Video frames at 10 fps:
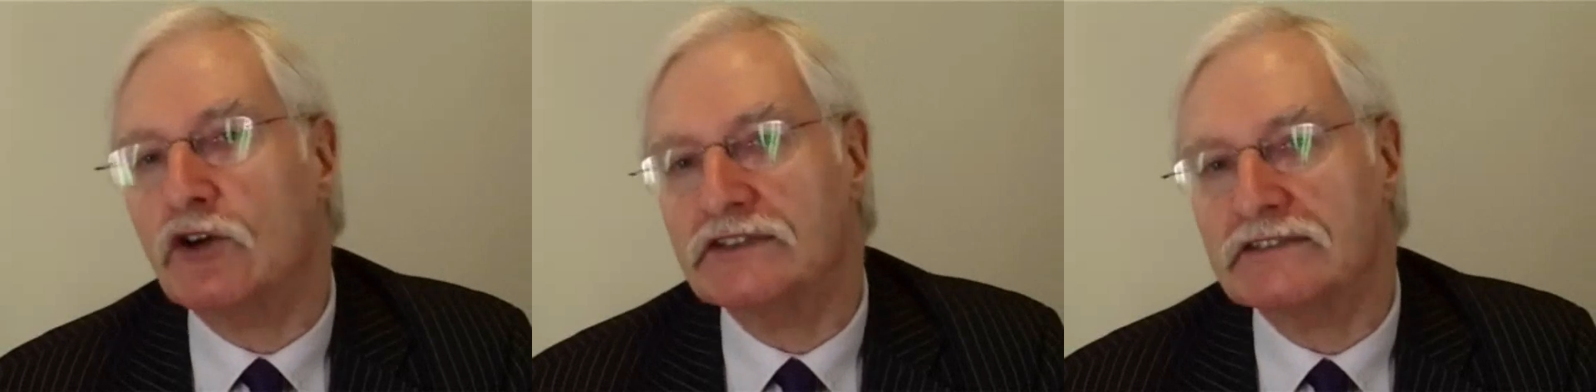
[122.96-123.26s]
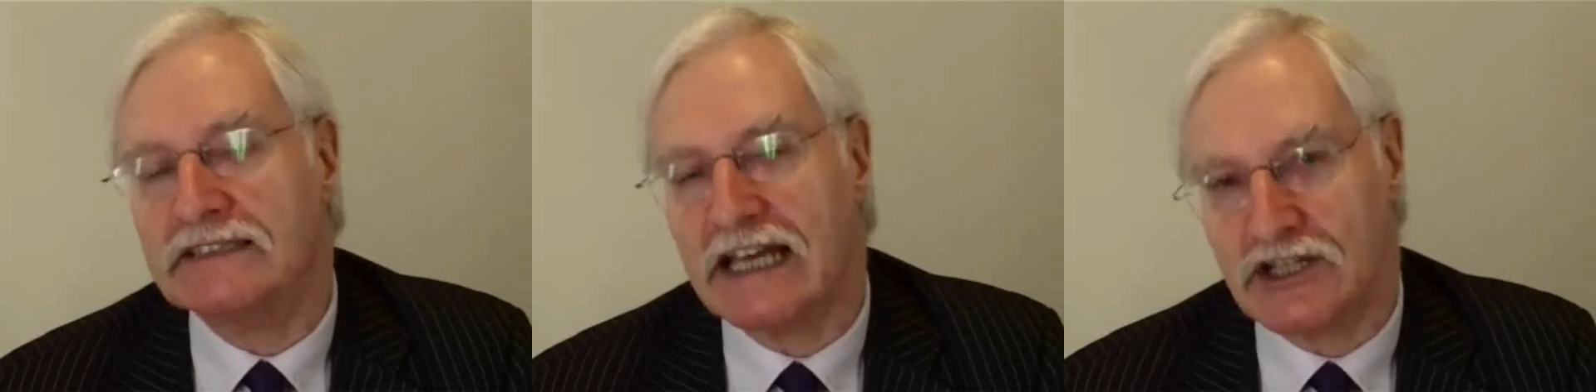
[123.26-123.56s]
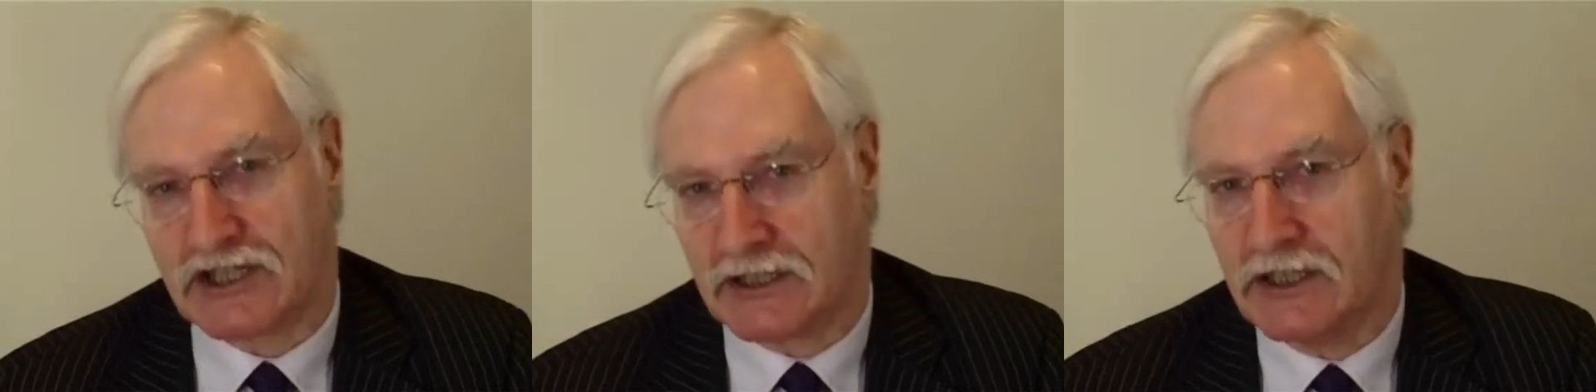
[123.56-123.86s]

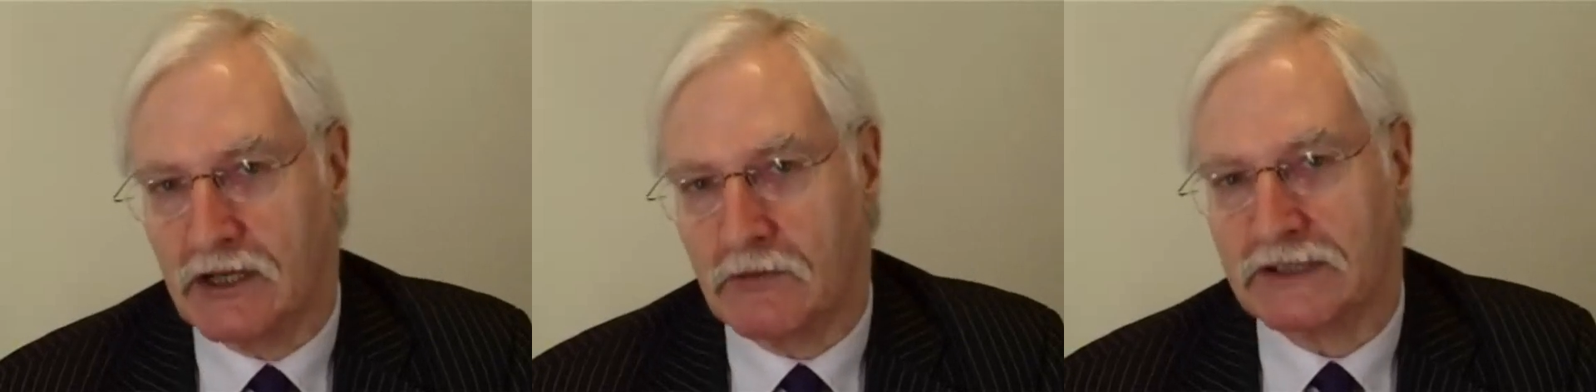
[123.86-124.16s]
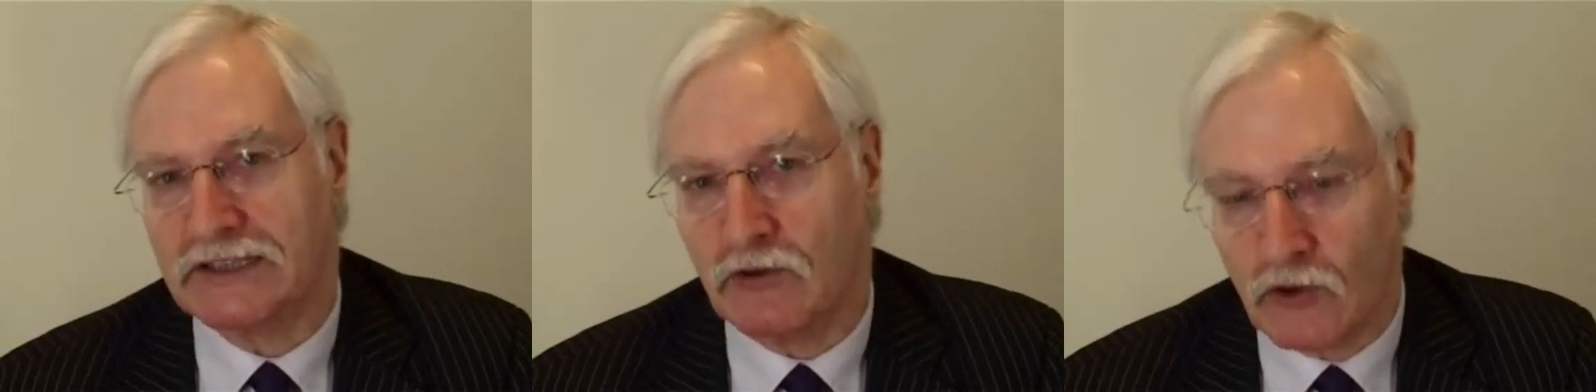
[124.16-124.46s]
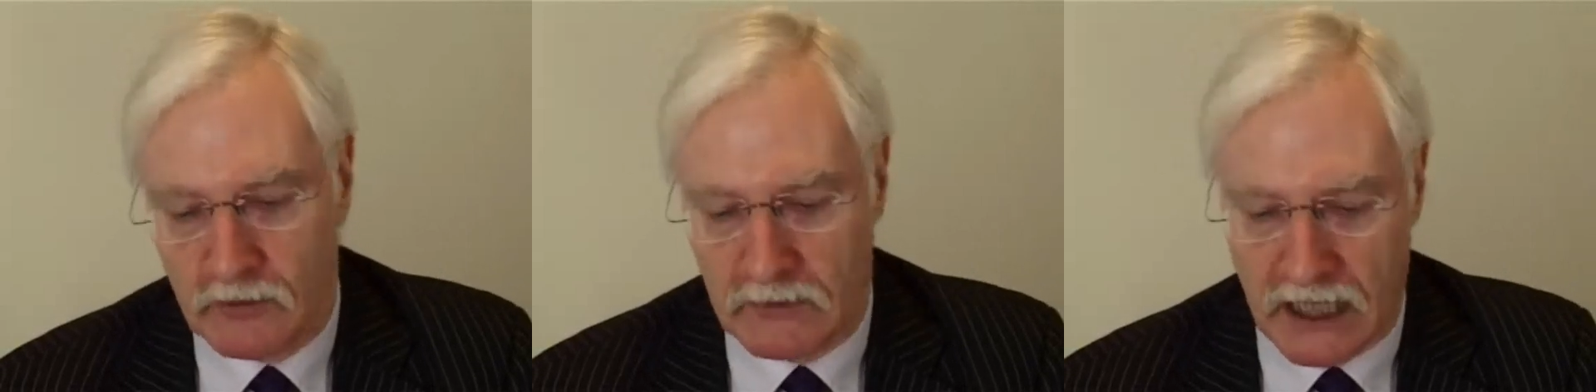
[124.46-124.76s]
consultation was the
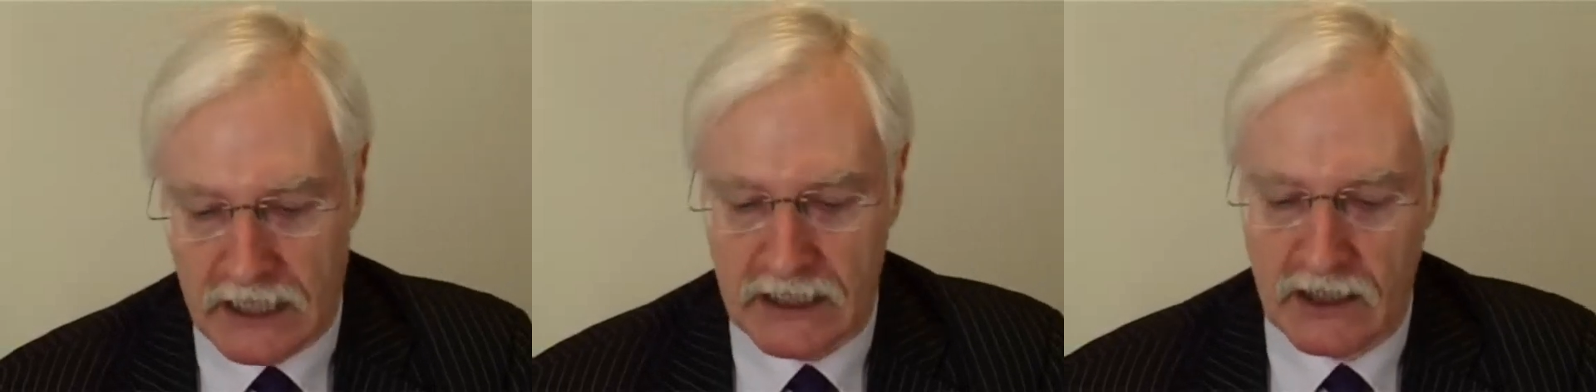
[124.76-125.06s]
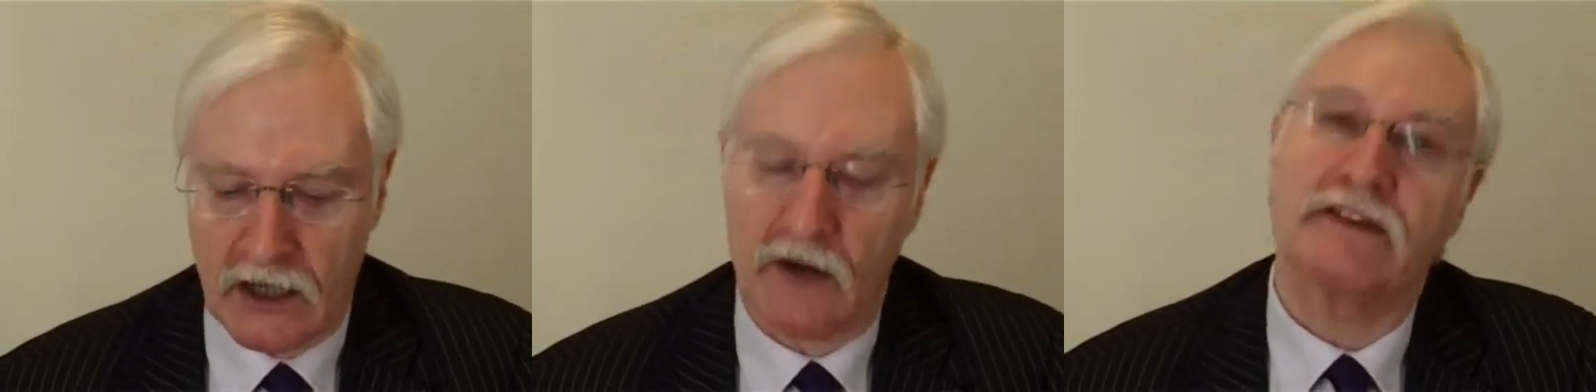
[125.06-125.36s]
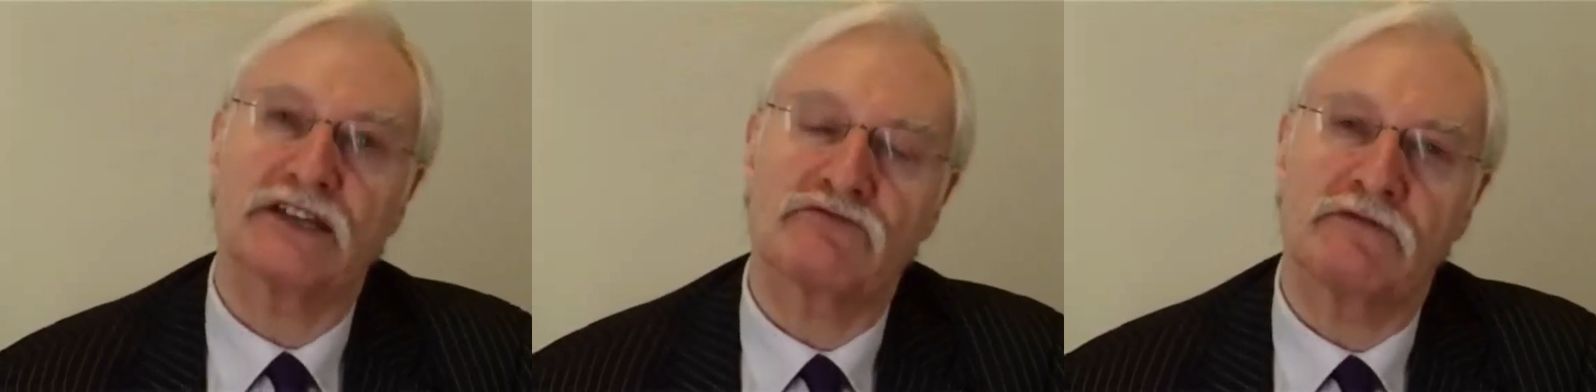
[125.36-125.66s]
hallmark of
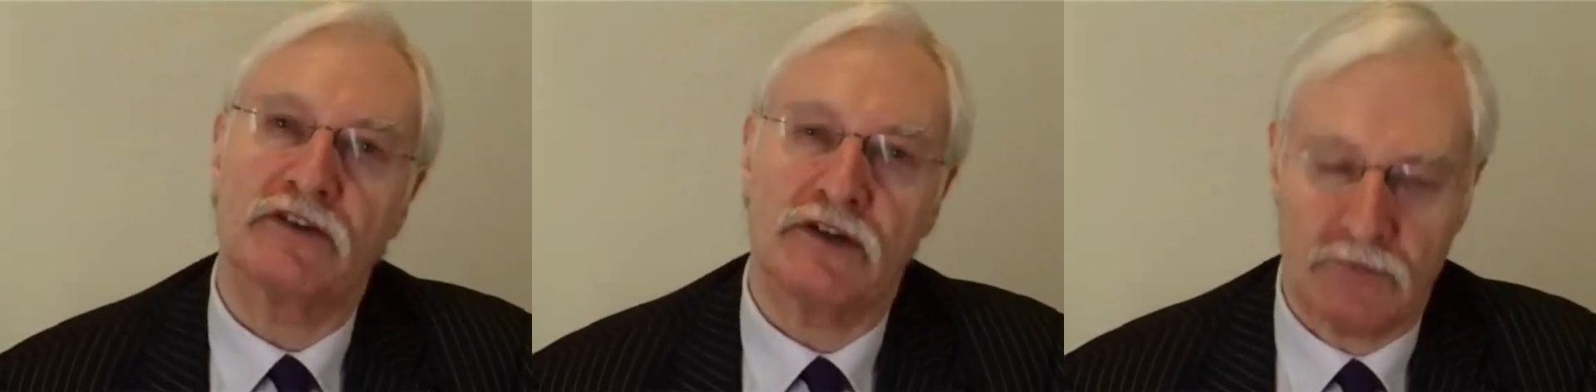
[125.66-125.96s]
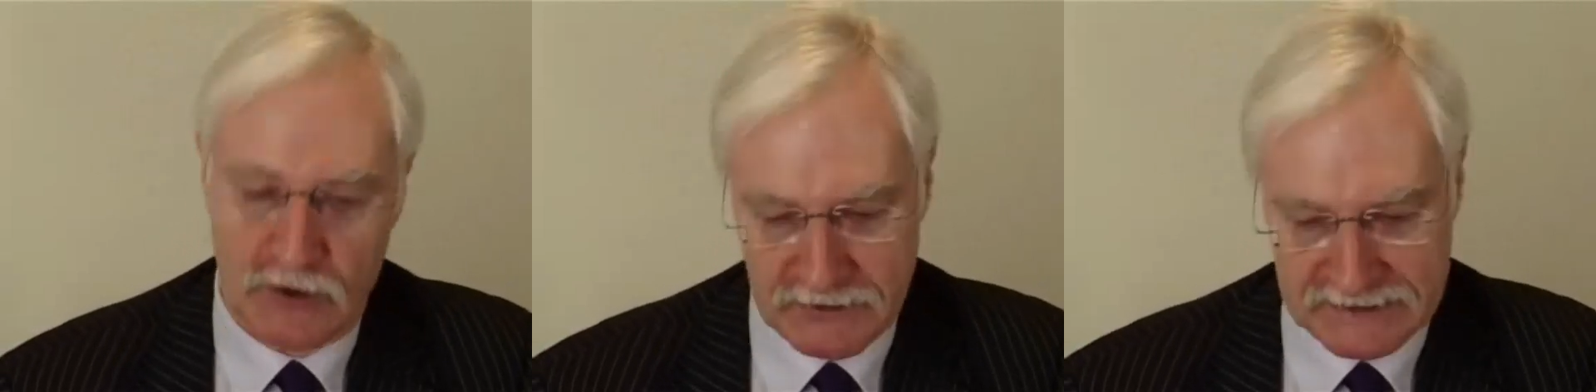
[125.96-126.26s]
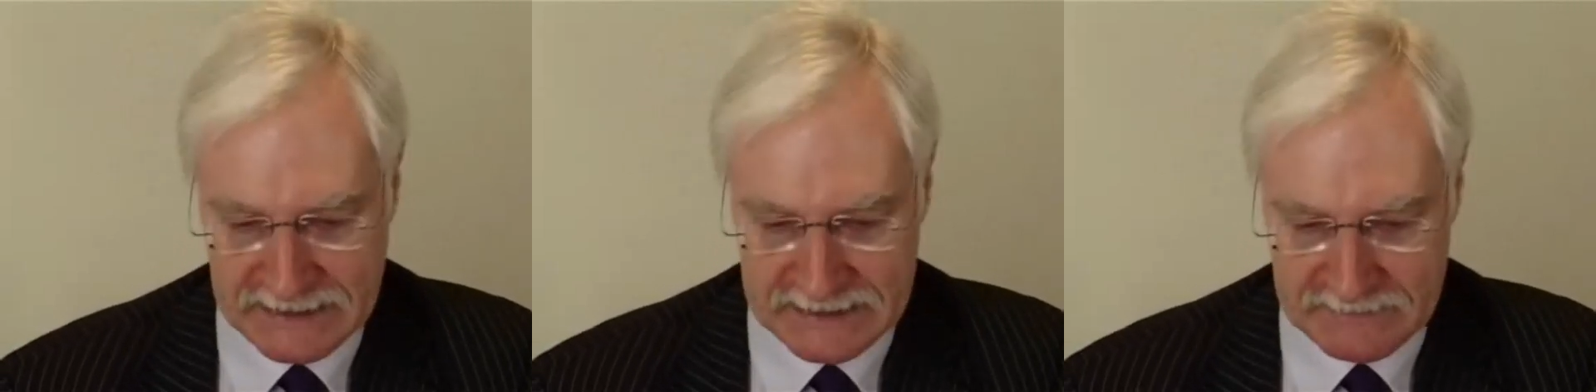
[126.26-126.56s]
this review
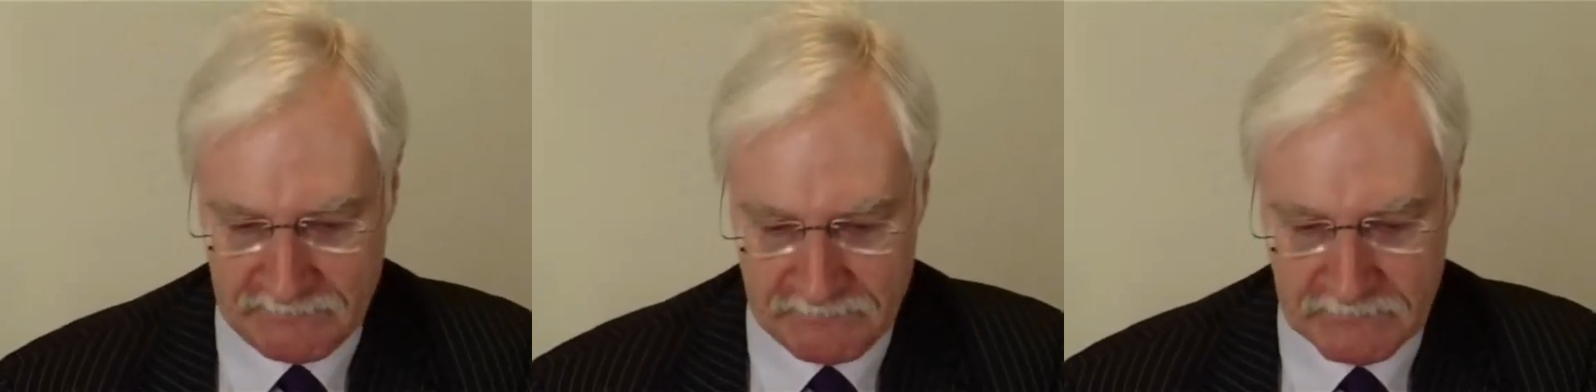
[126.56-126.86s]
process.